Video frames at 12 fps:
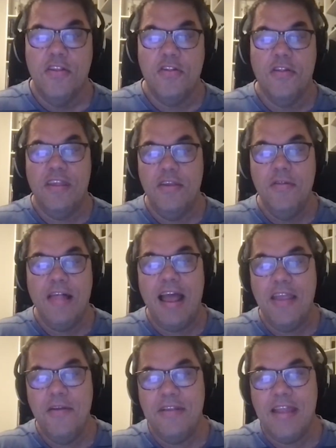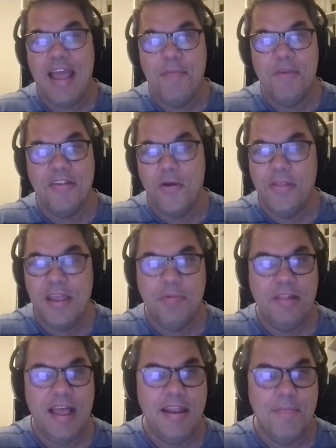So the you lie, you die must only
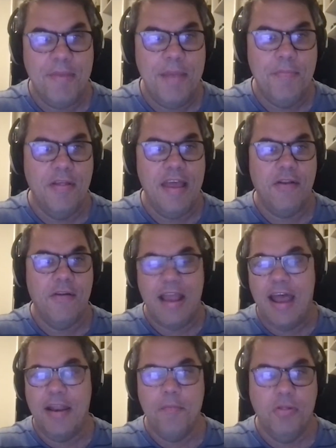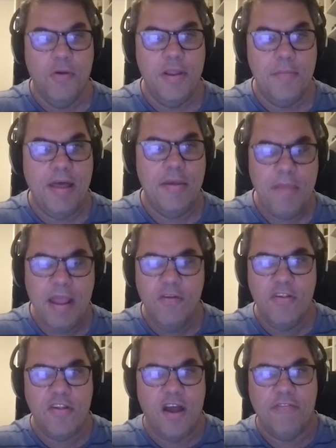apply to people that are not employed by the
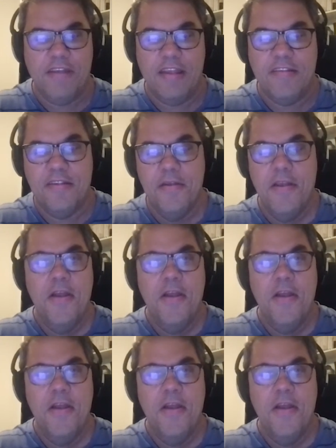mayor's office.